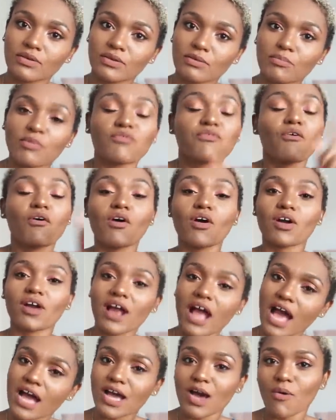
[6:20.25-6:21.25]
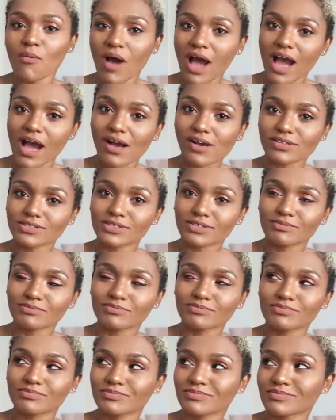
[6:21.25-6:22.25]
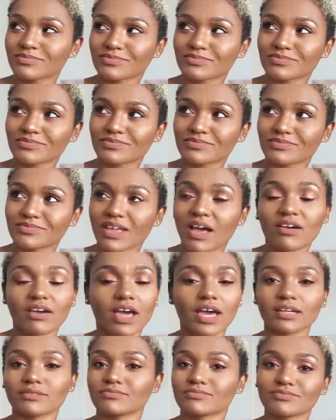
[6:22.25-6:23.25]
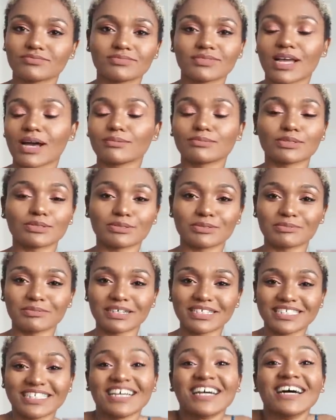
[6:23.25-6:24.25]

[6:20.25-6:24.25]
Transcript: before I go wild. Okay, now I'm doing too much.